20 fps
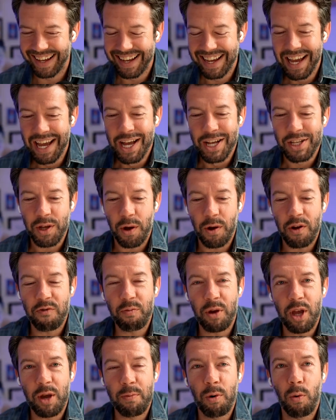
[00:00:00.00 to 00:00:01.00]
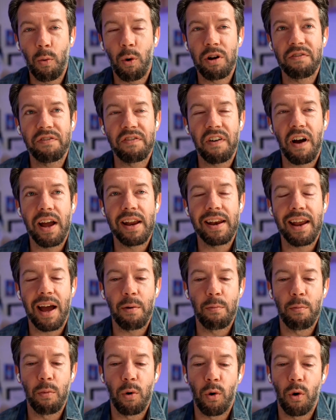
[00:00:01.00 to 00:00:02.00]
So if people want to find
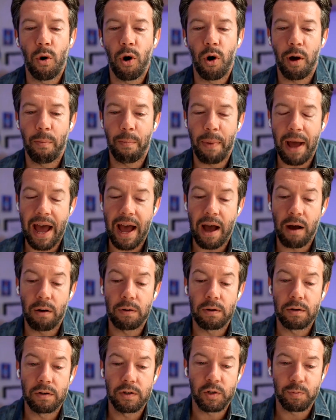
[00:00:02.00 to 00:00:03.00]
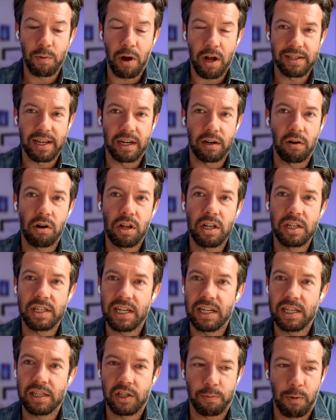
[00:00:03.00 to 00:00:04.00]
out more about smart
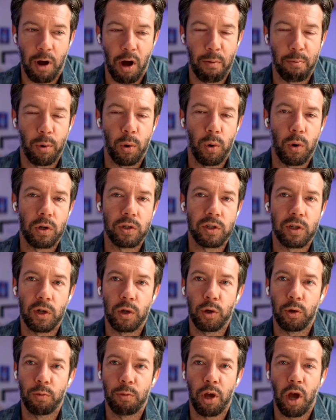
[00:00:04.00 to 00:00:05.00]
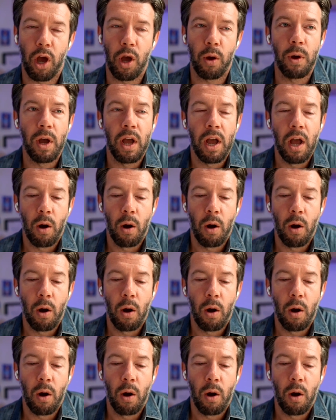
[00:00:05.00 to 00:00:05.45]
technologies, smart boards, Lumio,